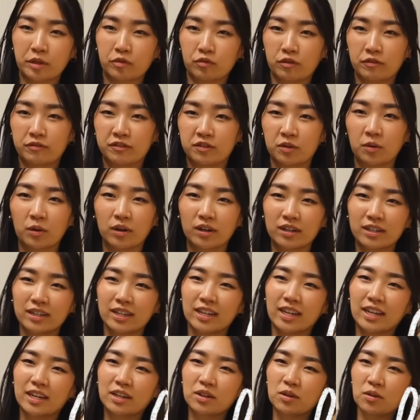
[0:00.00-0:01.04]
thrift store.
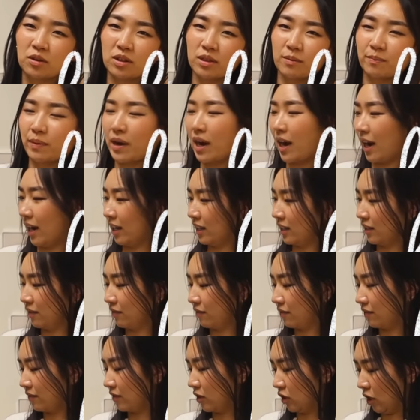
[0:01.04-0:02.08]
Ignore the pile
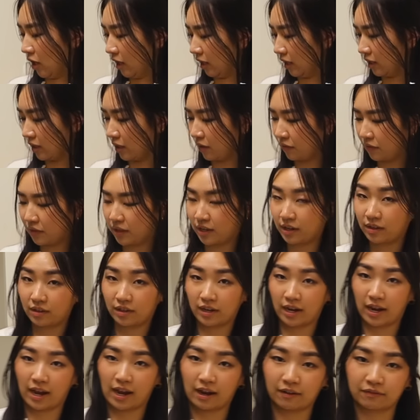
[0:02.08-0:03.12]
of junk over there
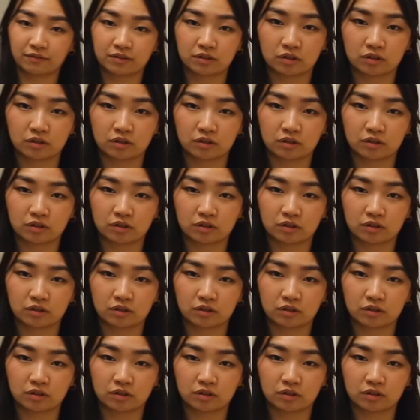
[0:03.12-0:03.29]
that I have